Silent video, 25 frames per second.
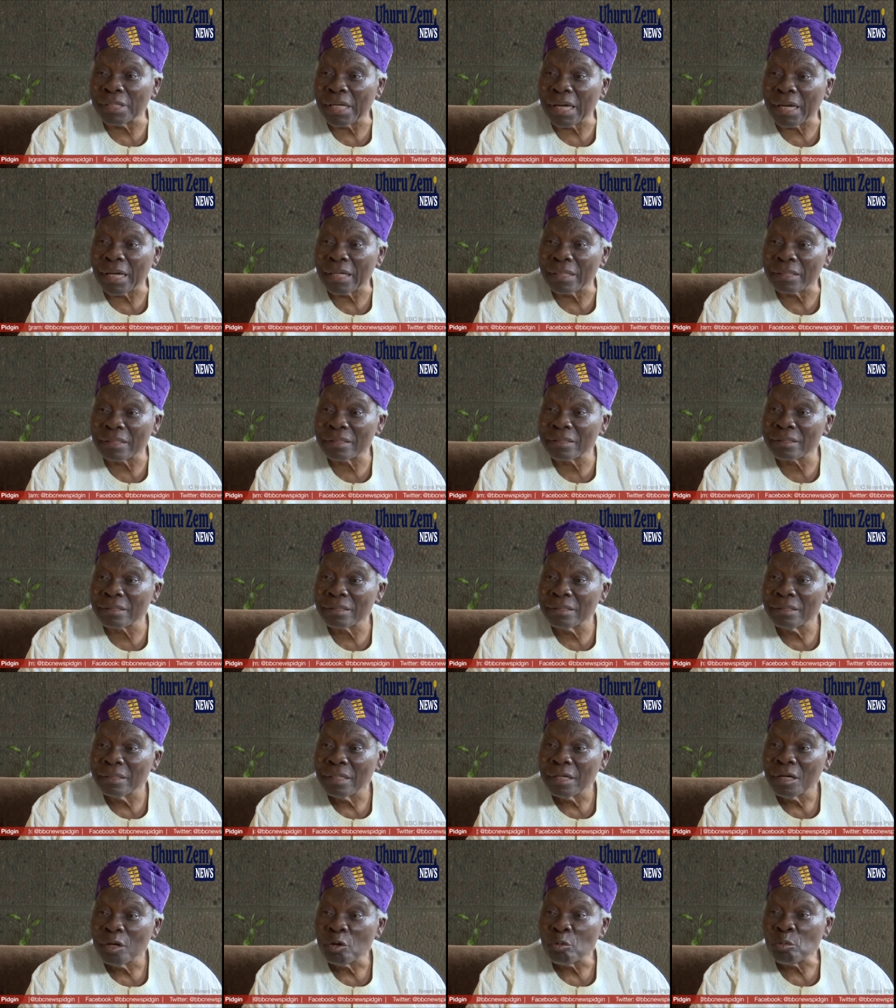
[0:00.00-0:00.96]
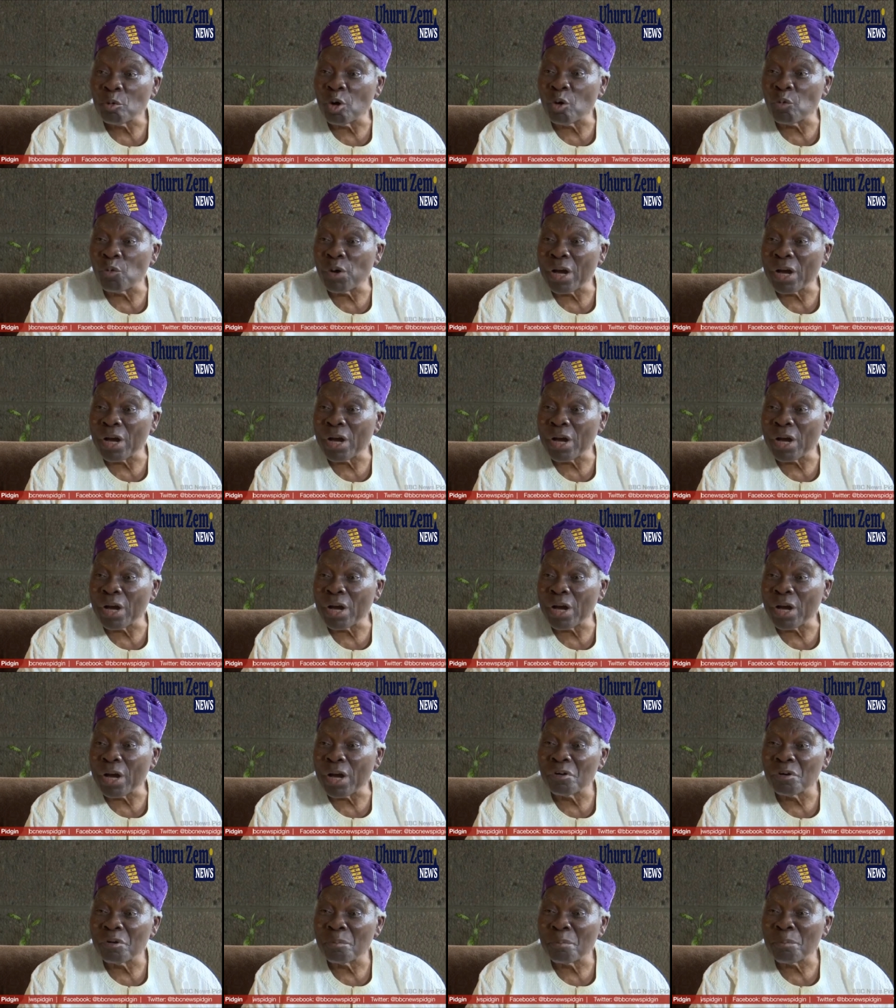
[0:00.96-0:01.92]
that. But we have
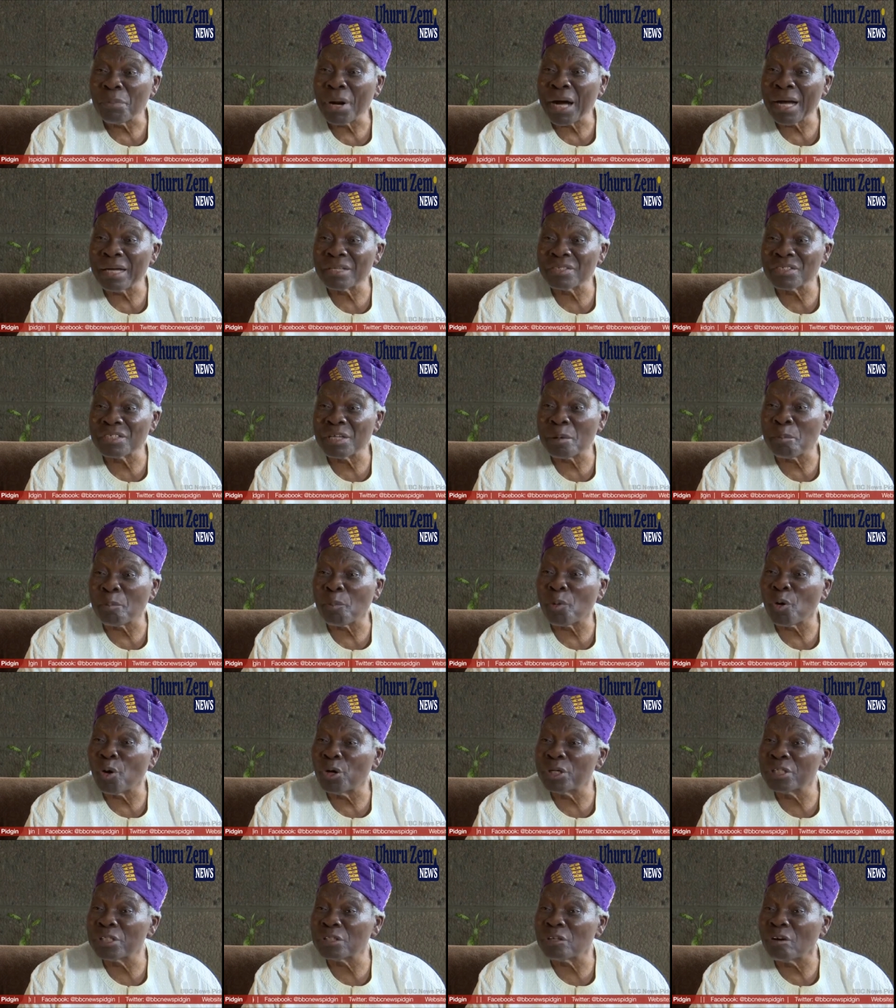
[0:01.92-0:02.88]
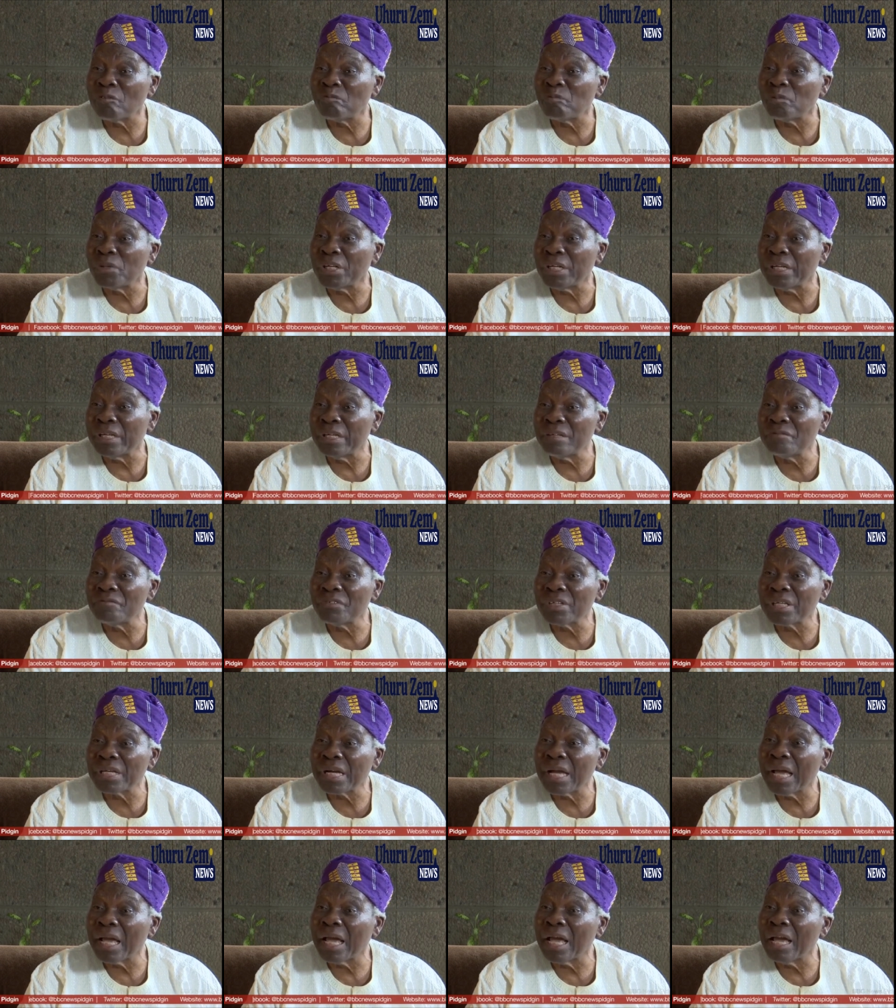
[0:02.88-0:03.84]
passed the point of
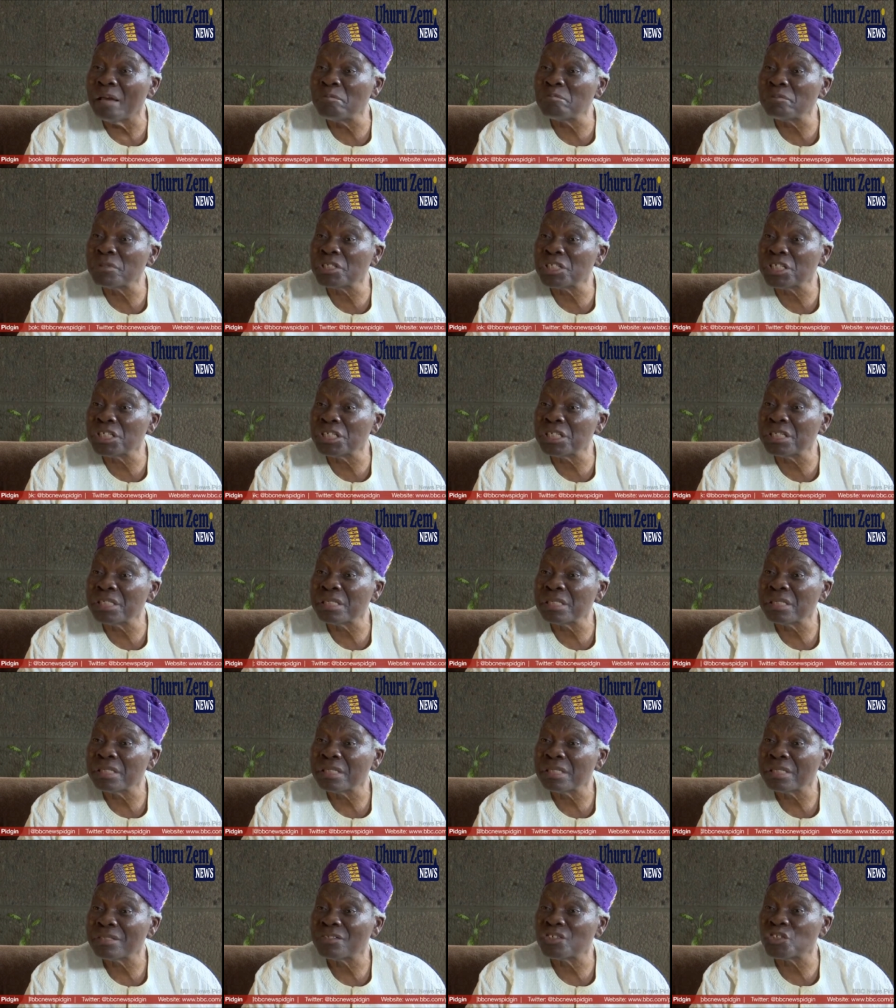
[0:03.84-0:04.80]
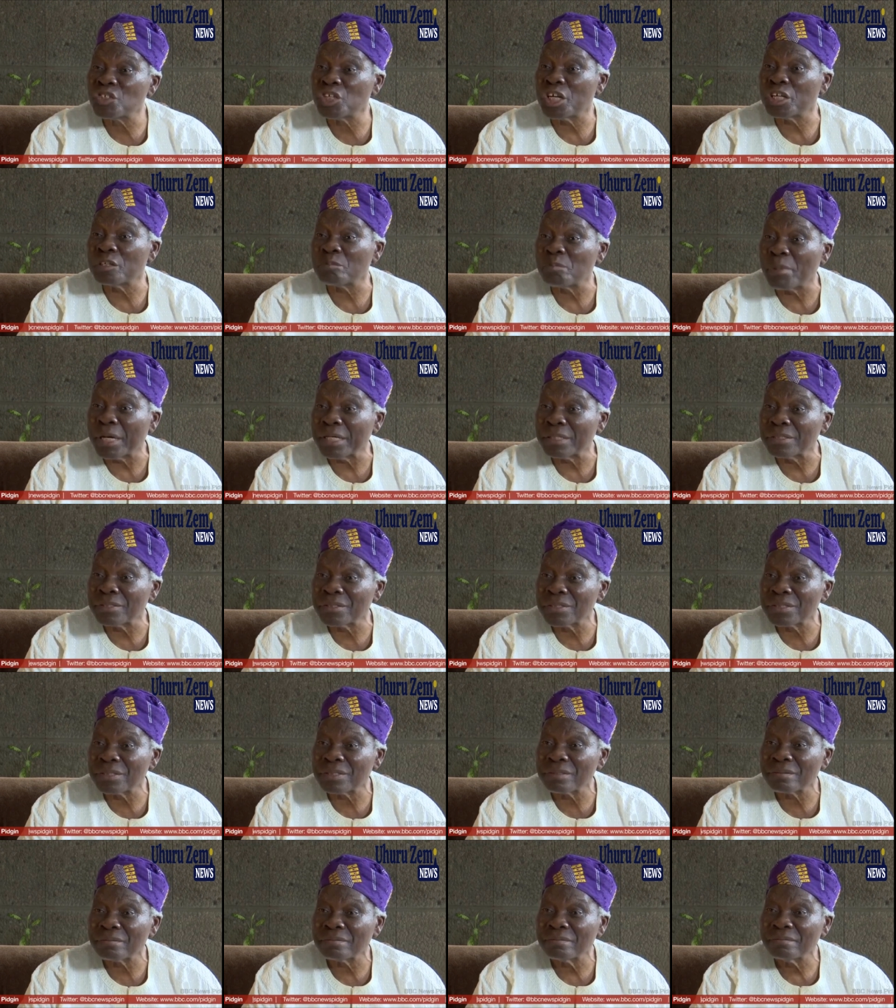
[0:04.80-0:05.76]
believing empty
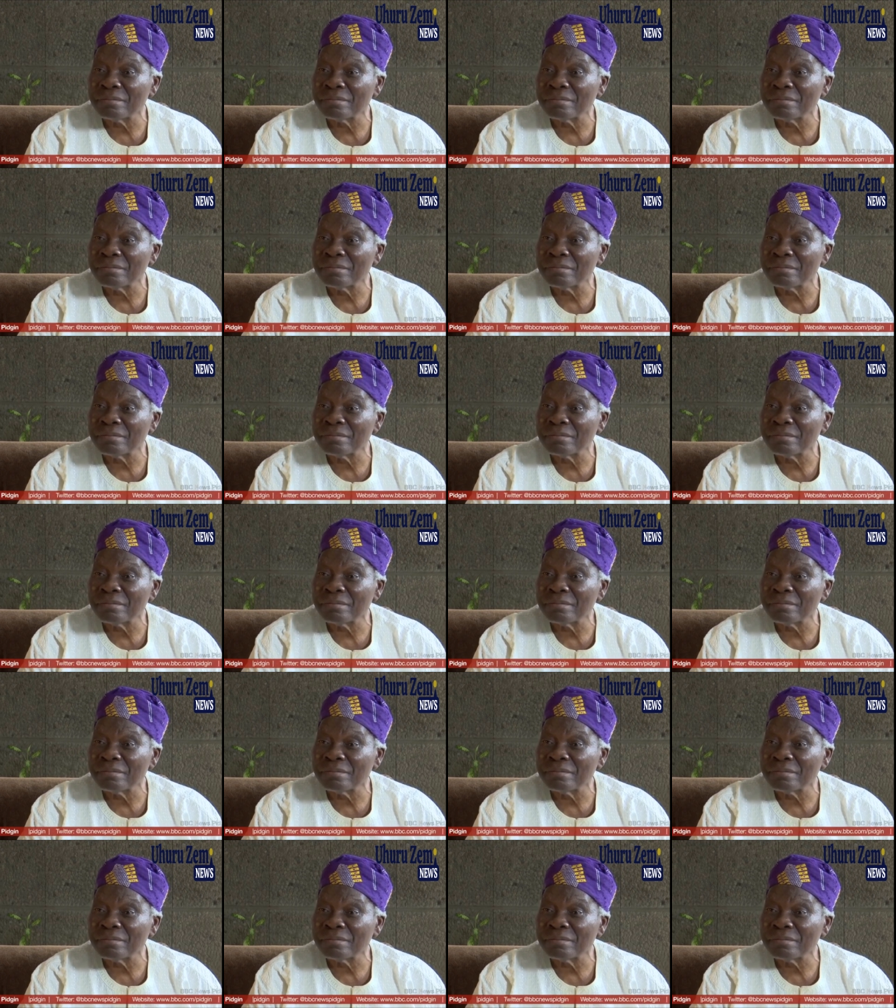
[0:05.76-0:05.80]
statements.